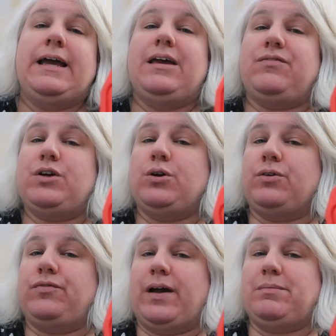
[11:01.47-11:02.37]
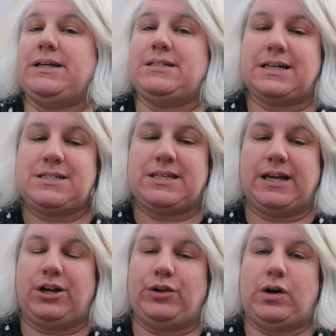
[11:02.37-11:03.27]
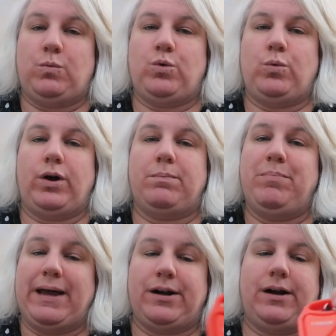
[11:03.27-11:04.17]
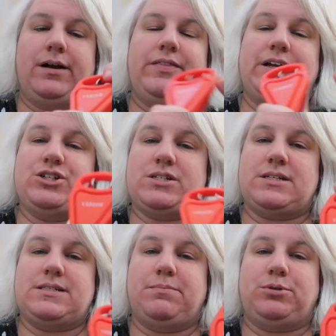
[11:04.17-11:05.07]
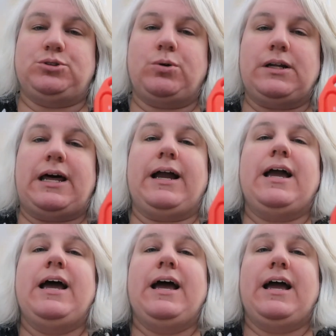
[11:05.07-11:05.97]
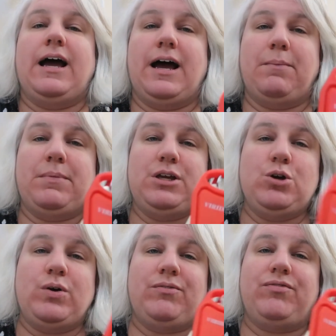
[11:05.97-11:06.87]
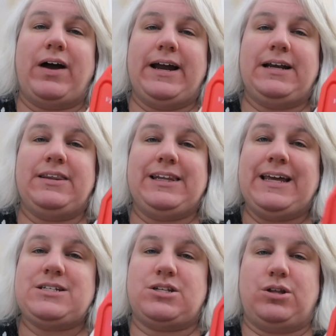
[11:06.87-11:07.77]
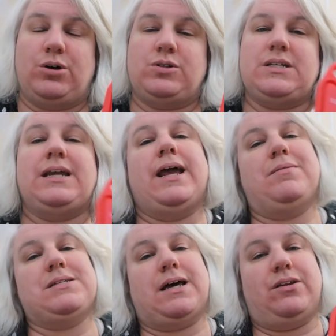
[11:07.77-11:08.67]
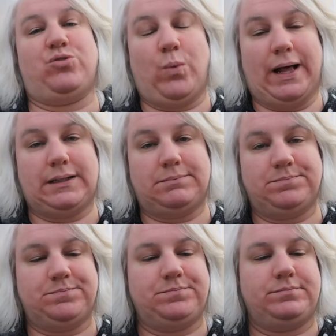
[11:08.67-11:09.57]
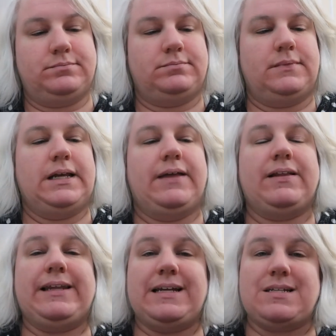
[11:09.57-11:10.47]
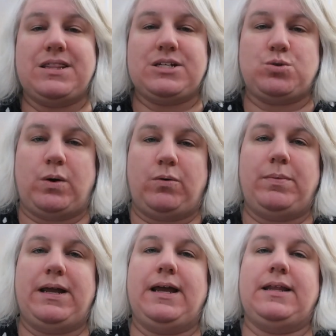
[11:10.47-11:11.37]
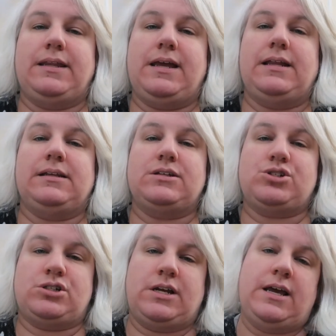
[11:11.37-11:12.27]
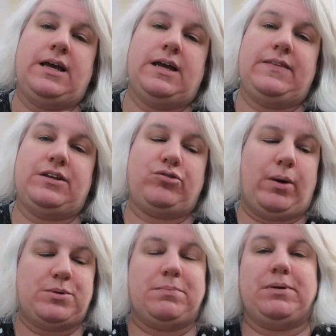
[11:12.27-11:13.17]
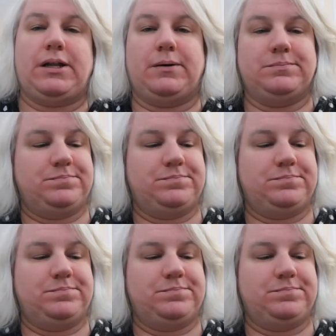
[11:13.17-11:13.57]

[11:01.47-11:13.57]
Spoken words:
If your family does think an alarm will work better than just a simple door lock, you can find links to those in Amazon as well. And the link to this one will be in the description below.